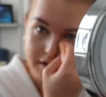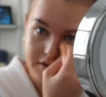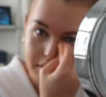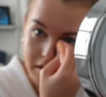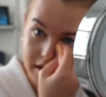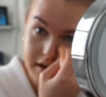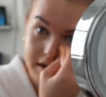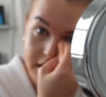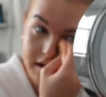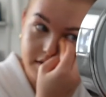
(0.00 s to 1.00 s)
I feel like.
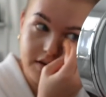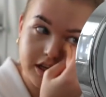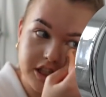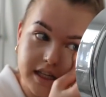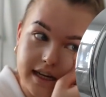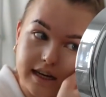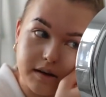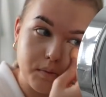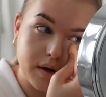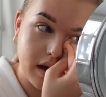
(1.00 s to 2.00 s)
I feel like
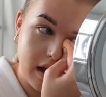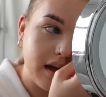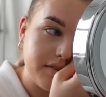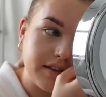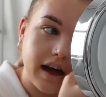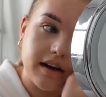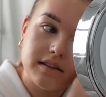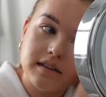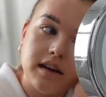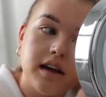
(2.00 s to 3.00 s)
she would love that.
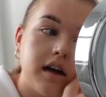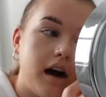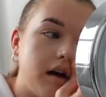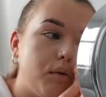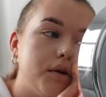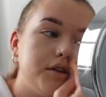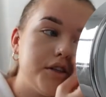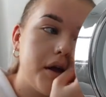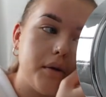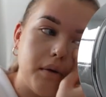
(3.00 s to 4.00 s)
I want
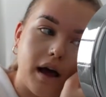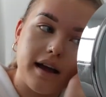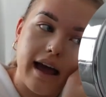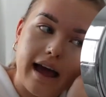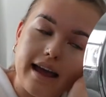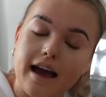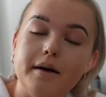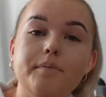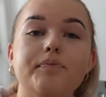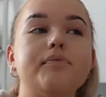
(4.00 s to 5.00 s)
to do like a
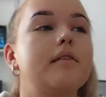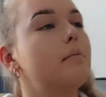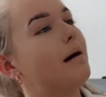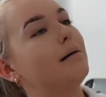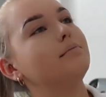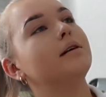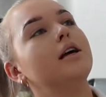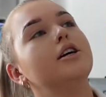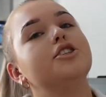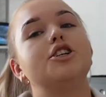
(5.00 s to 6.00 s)
um, mum
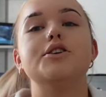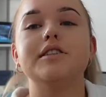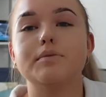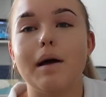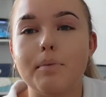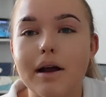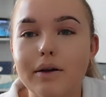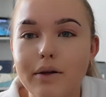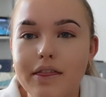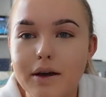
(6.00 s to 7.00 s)
chooses my pretty
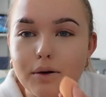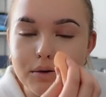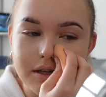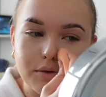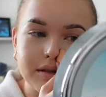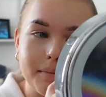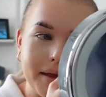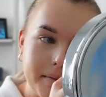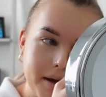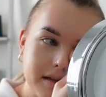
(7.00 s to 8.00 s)
little thing order or
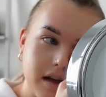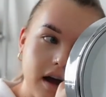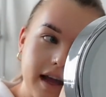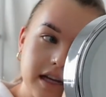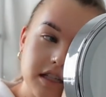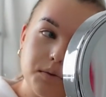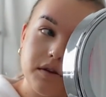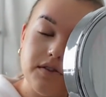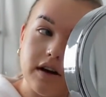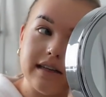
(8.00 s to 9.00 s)
something because I actually
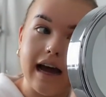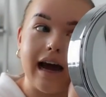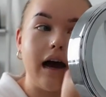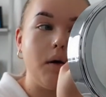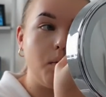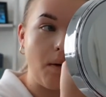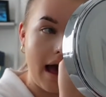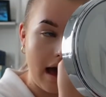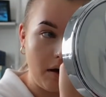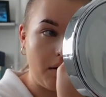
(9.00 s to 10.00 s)
want to find out how
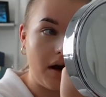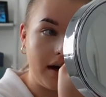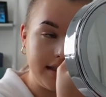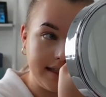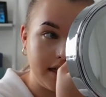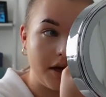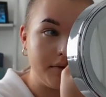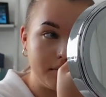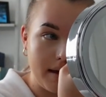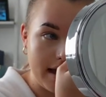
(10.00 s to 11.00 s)
well Heidi
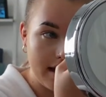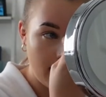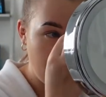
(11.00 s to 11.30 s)
knows me.